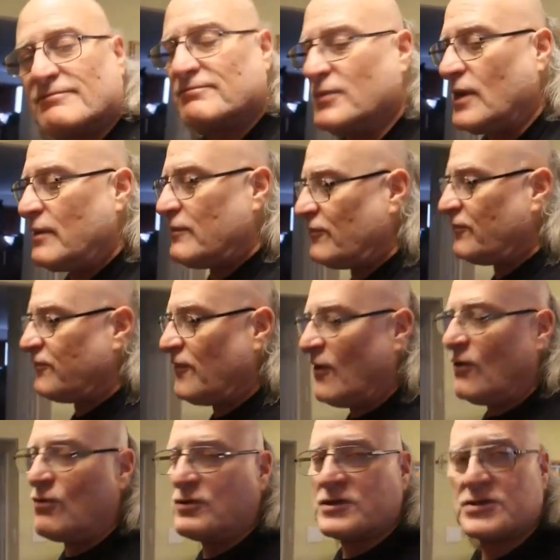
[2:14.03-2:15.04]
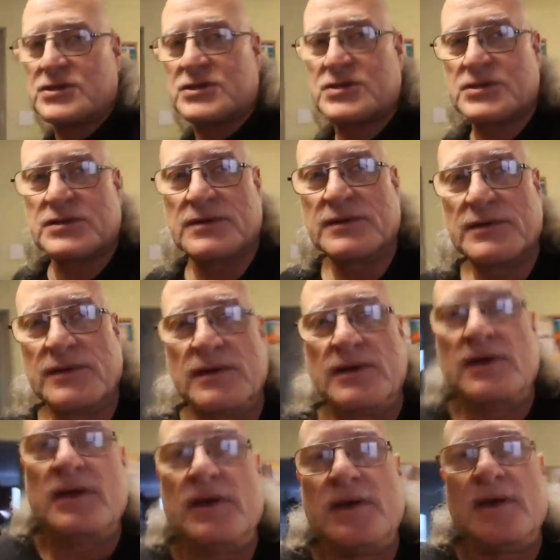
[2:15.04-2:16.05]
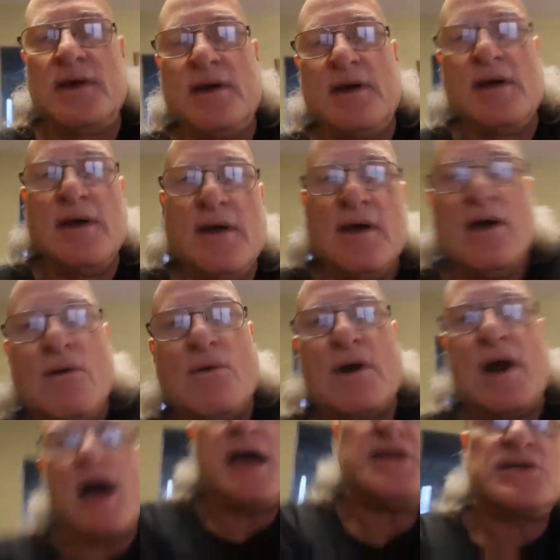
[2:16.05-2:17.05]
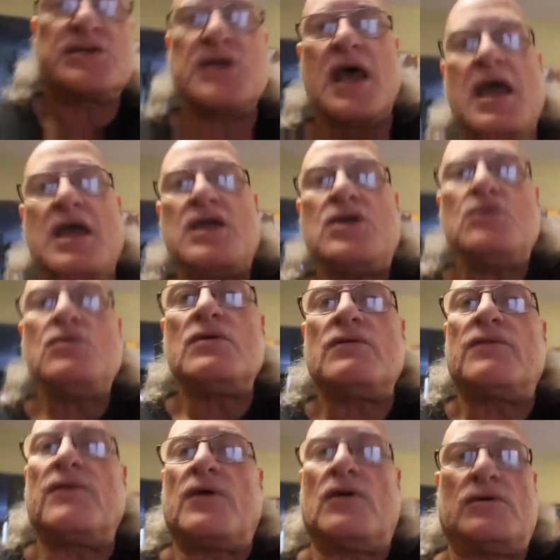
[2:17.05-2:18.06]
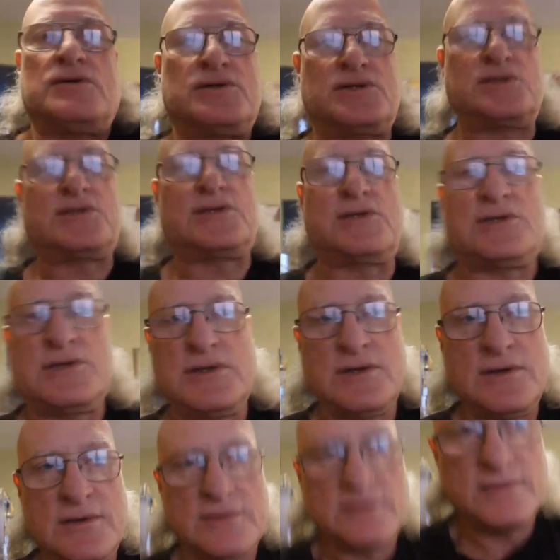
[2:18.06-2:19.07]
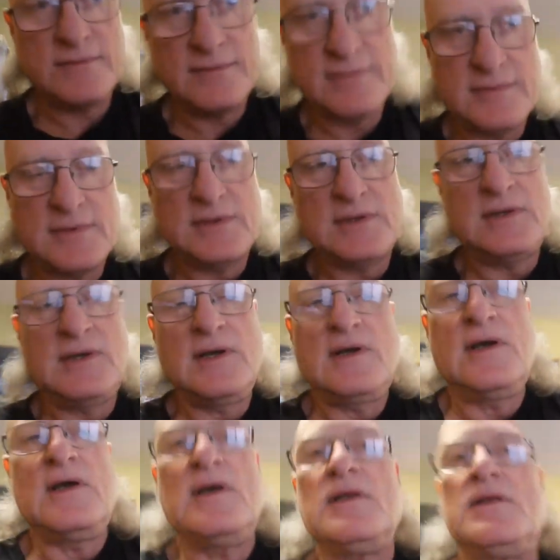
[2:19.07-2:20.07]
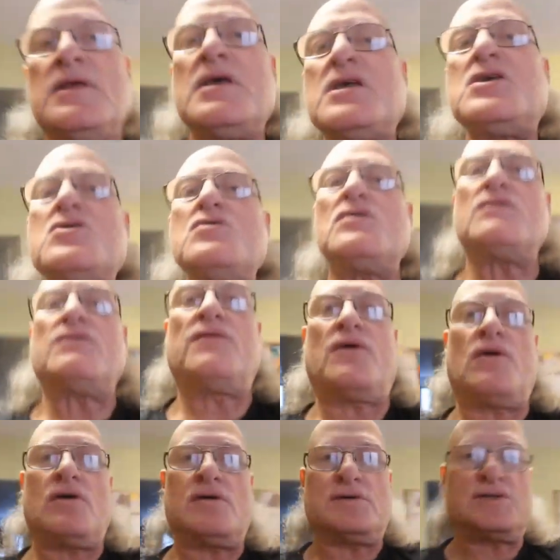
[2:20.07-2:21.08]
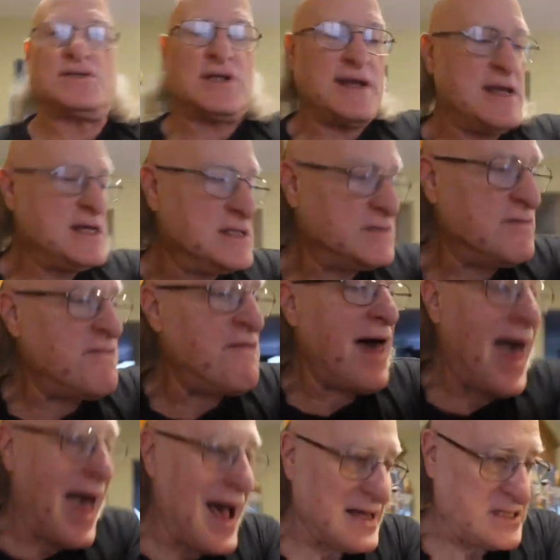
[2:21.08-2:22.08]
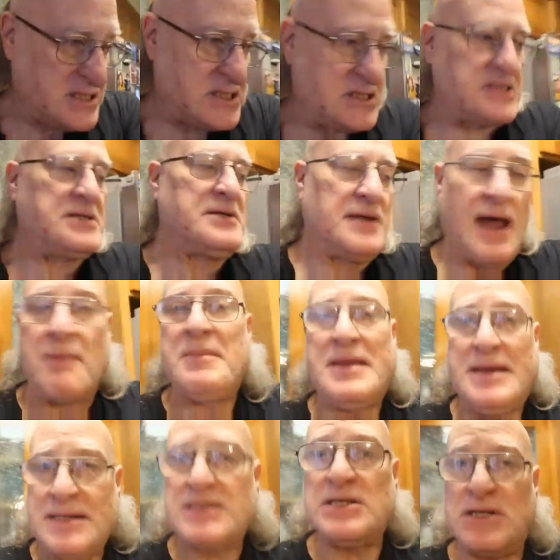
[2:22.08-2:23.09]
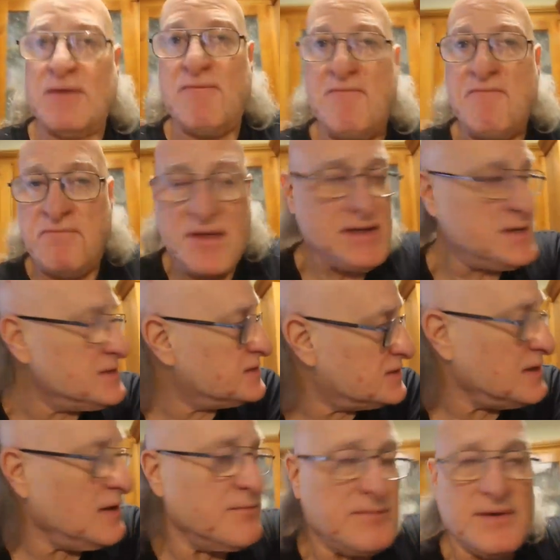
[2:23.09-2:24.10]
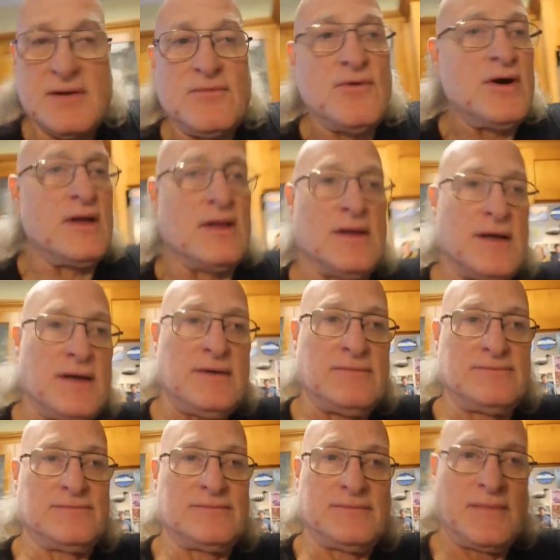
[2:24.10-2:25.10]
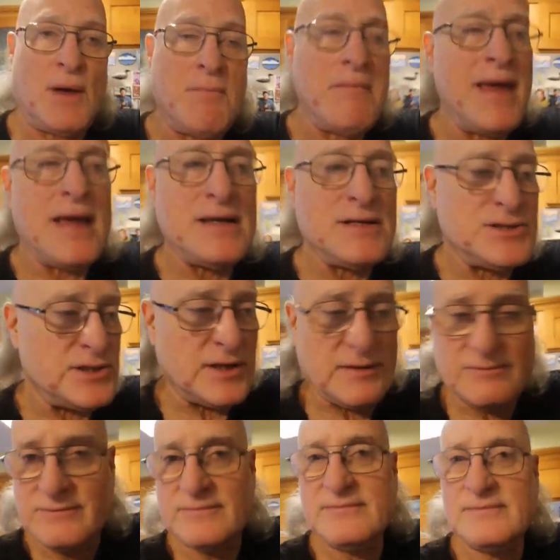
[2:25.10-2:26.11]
But folks, when I say universe, the universe is vast. I mean, this is something really amazing.